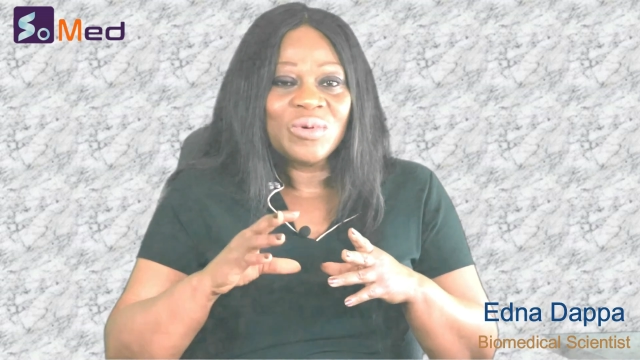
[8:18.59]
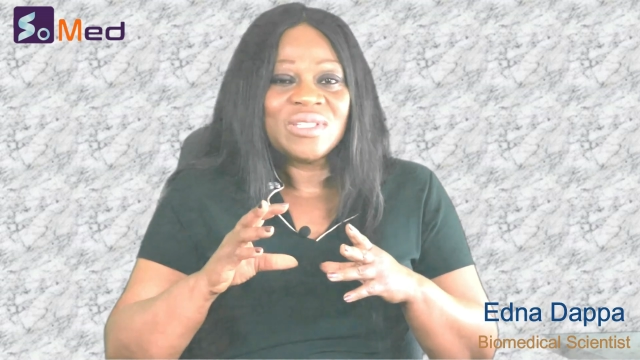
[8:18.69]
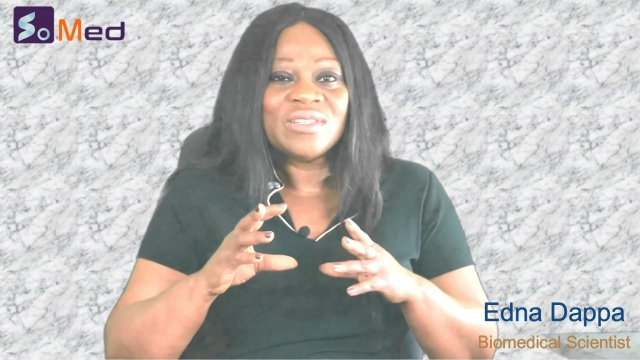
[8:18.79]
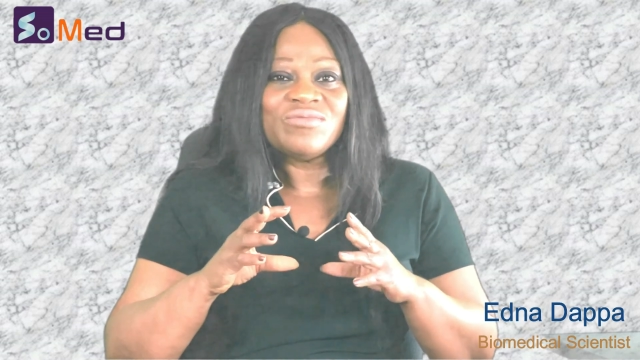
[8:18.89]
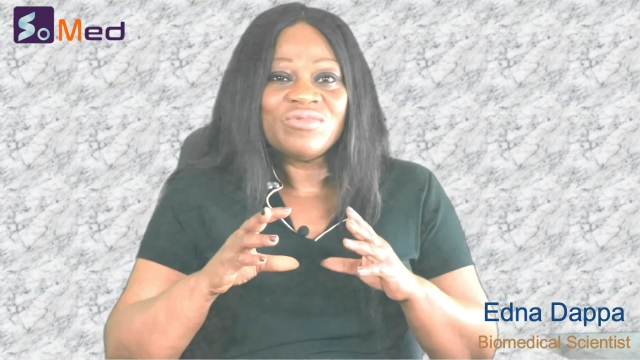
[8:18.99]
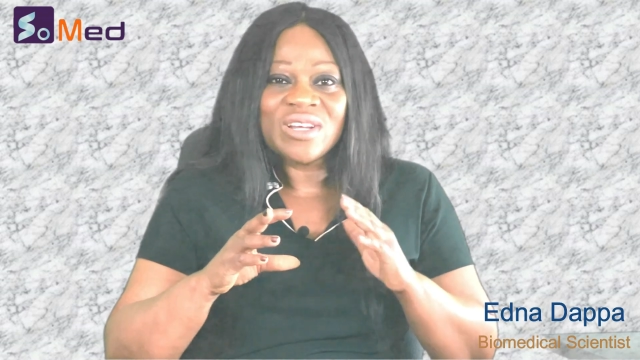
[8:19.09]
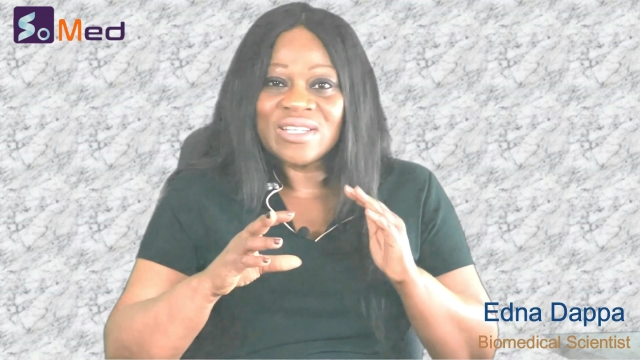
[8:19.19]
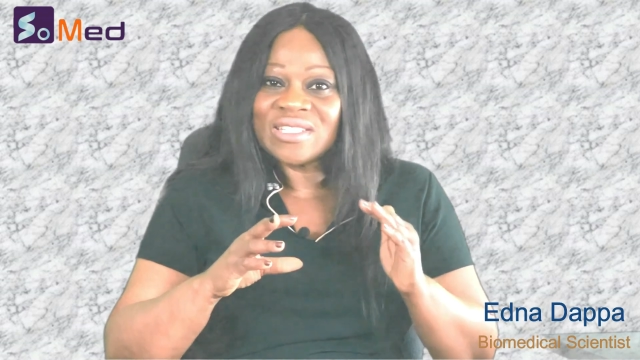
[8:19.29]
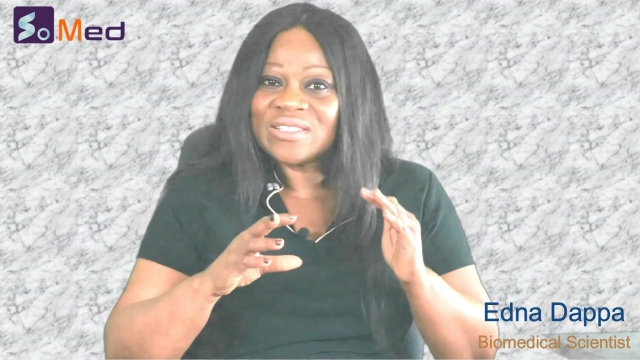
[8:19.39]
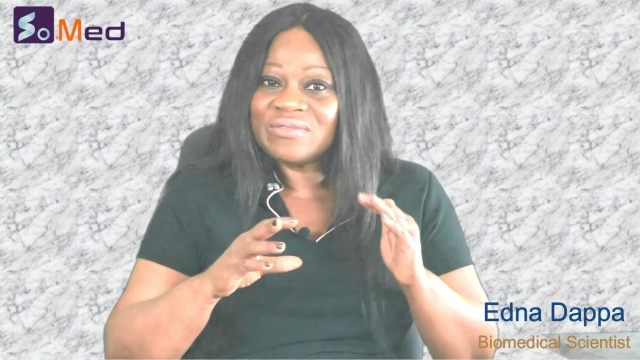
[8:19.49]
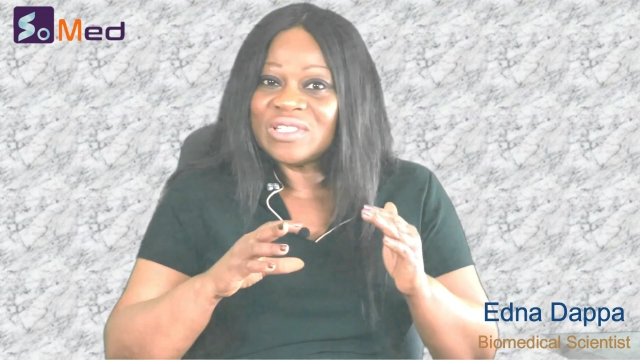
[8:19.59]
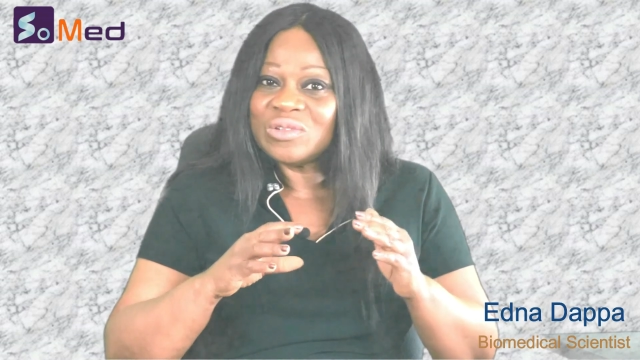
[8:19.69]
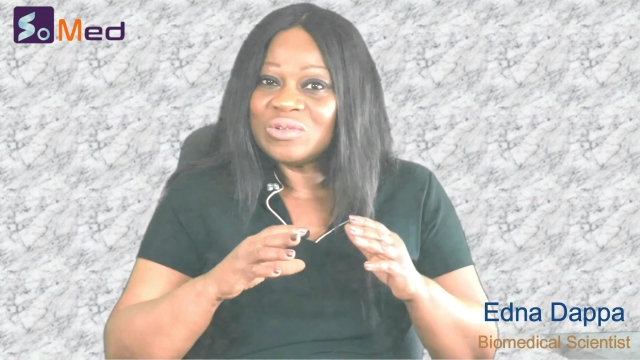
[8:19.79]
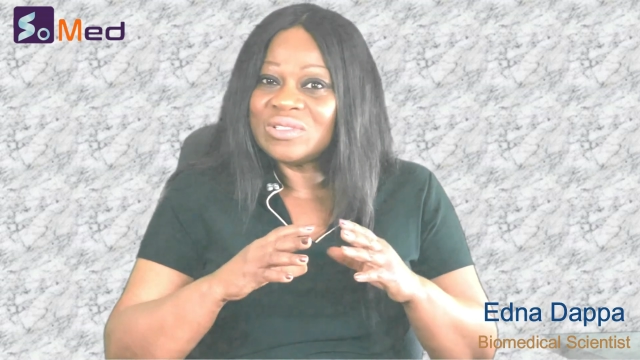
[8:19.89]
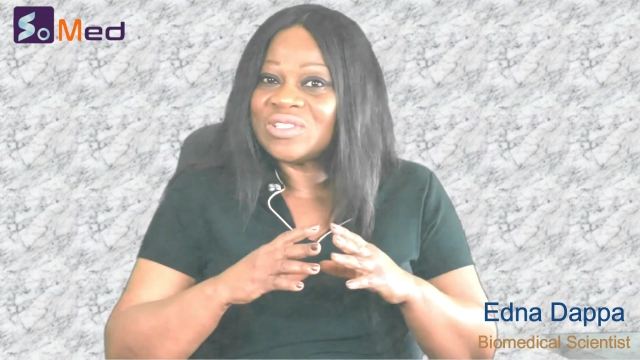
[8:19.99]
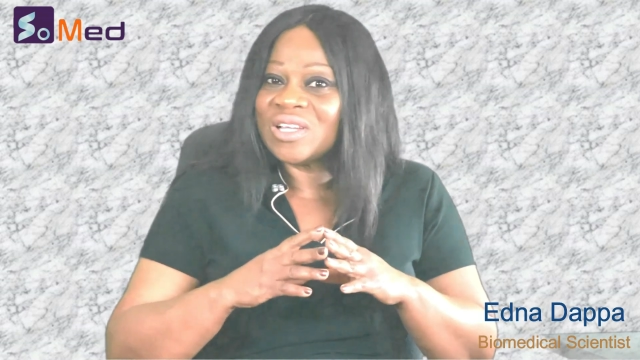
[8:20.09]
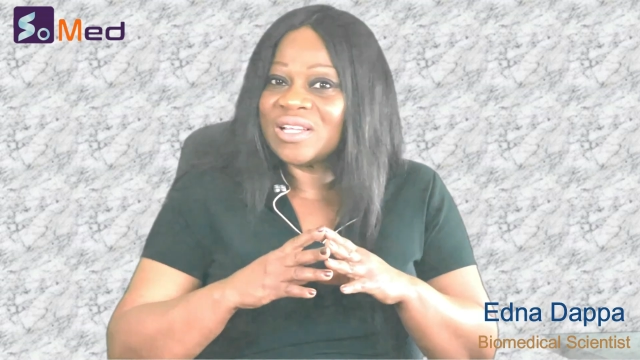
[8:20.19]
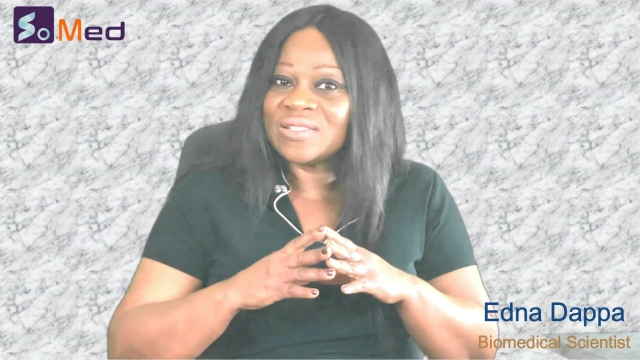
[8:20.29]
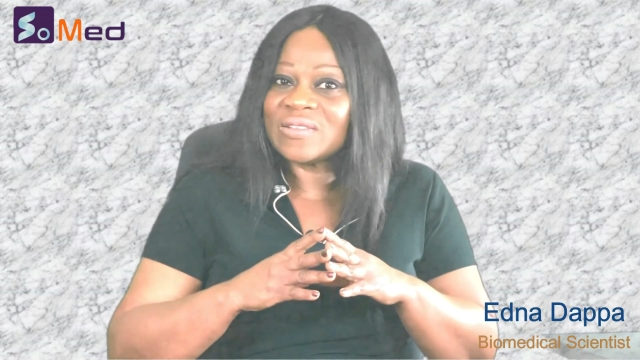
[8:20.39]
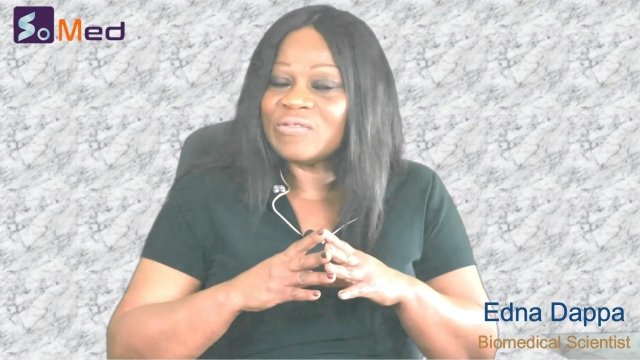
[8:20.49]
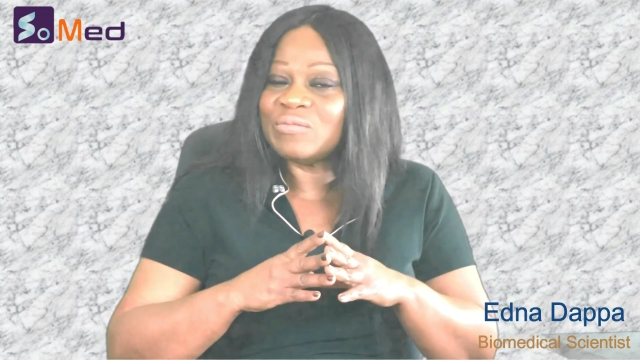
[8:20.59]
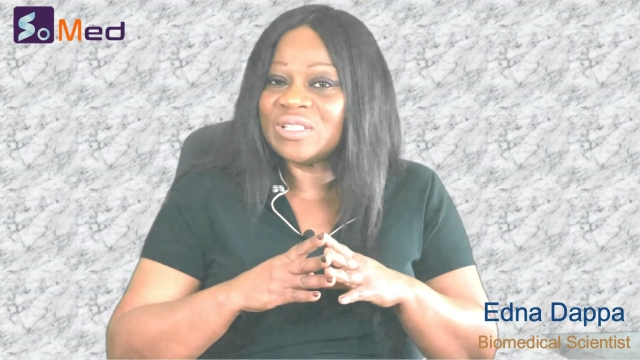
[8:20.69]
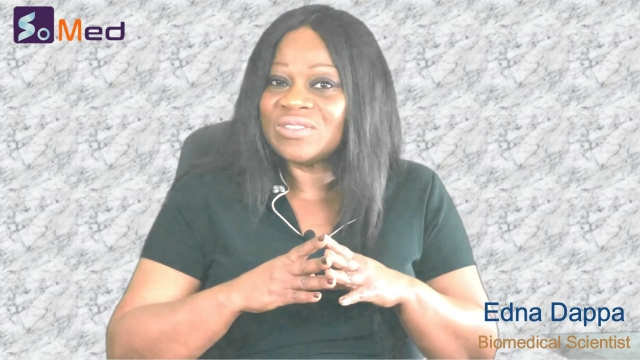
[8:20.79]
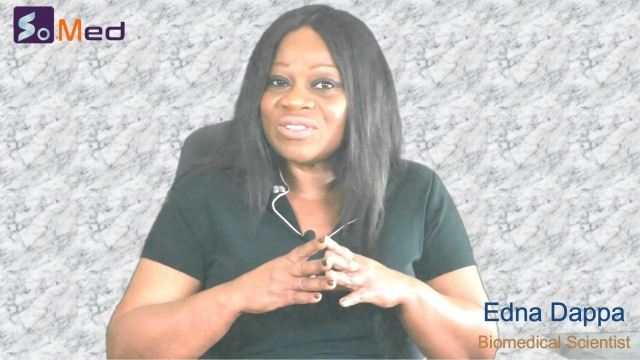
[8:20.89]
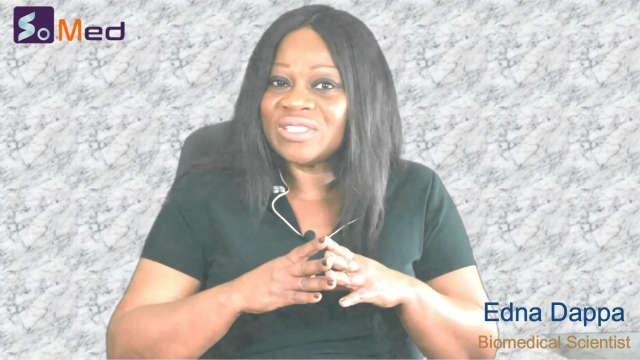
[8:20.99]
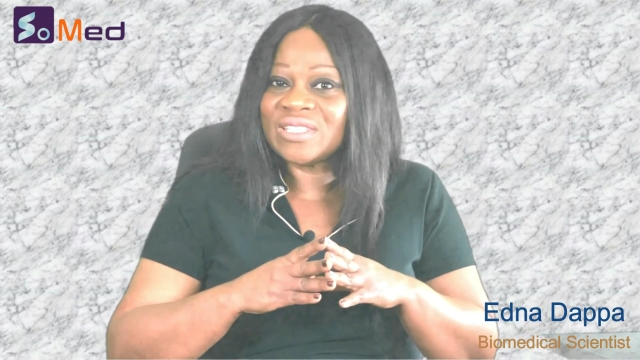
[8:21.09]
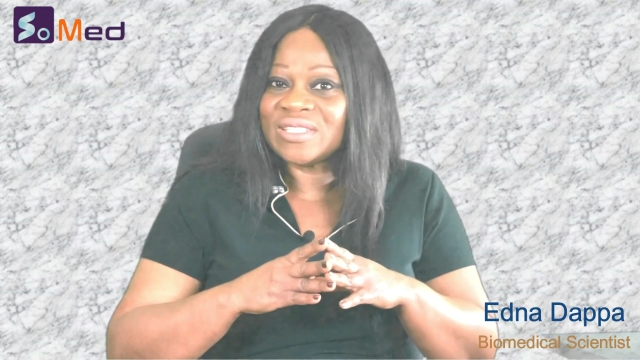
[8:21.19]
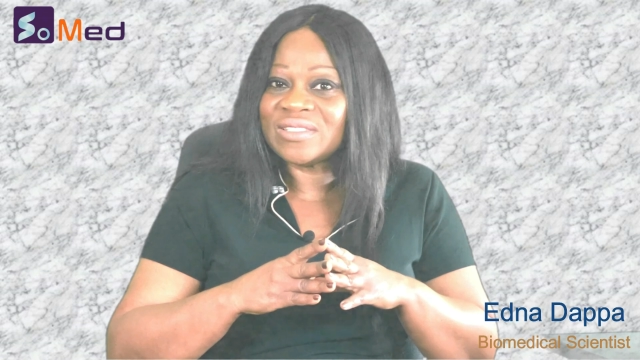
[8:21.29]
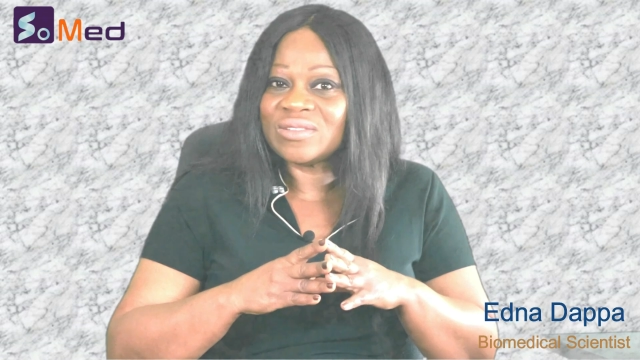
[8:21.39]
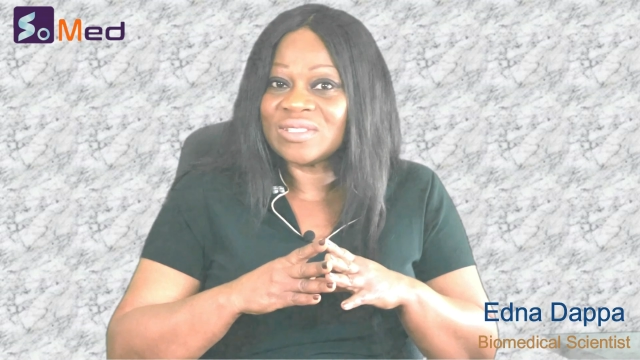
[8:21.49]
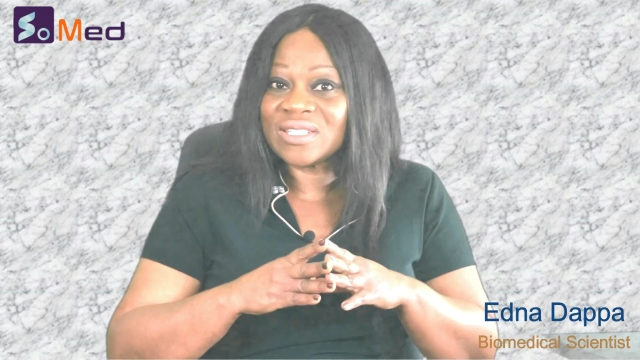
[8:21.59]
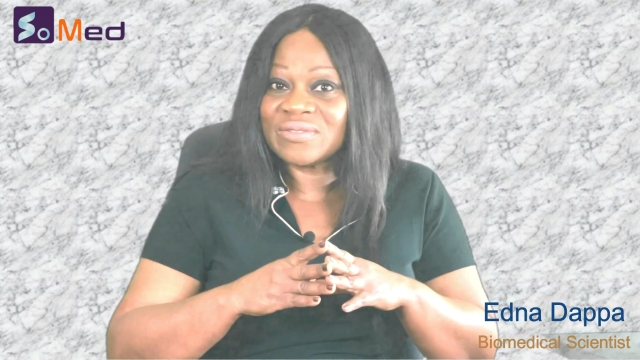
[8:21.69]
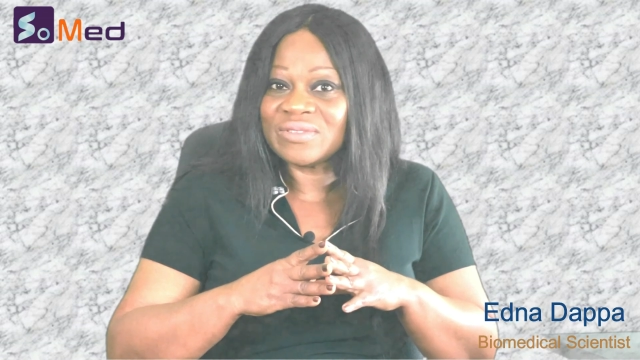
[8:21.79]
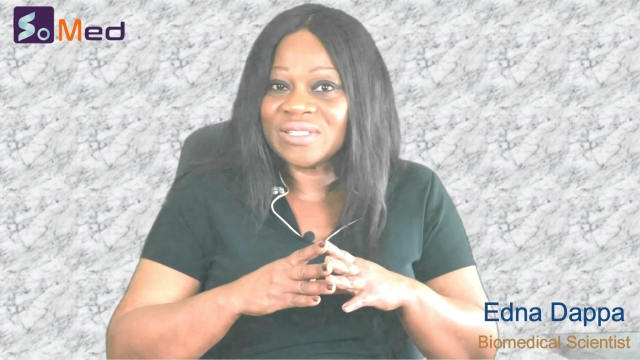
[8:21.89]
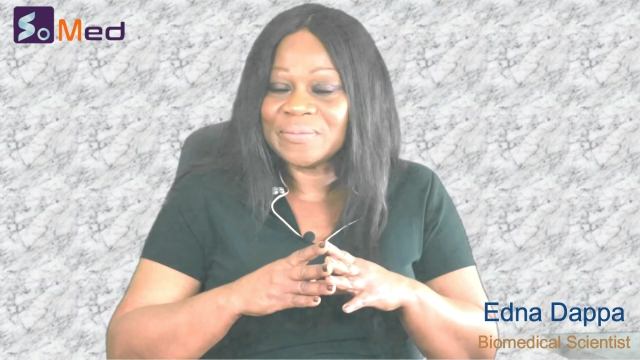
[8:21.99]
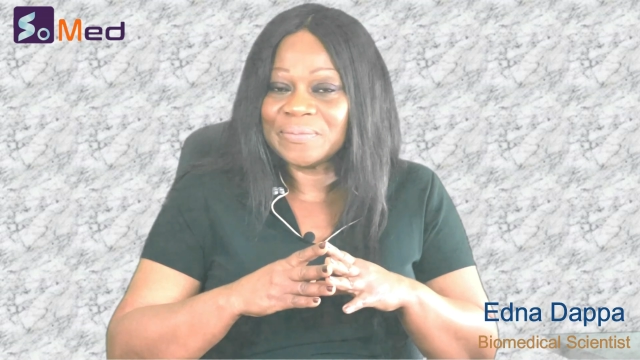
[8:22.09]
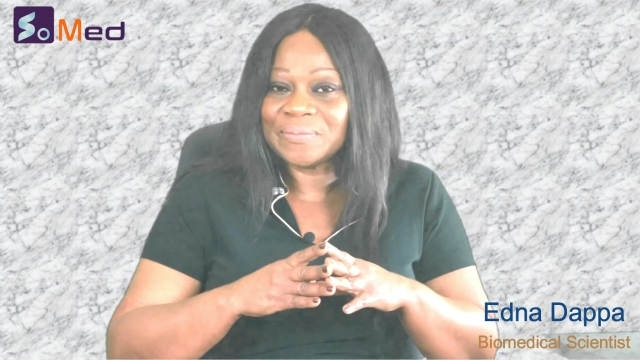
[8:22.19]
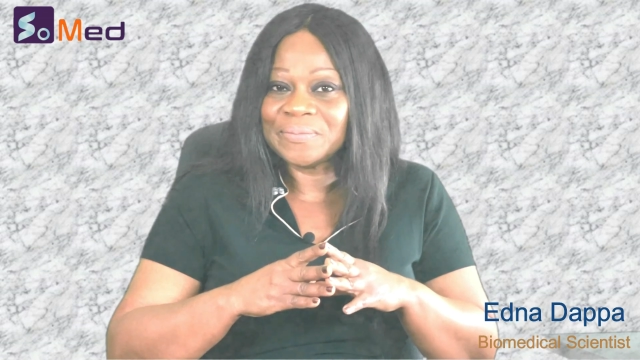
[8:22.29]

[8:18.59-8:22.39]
with a relatively good chance of being treated successfully.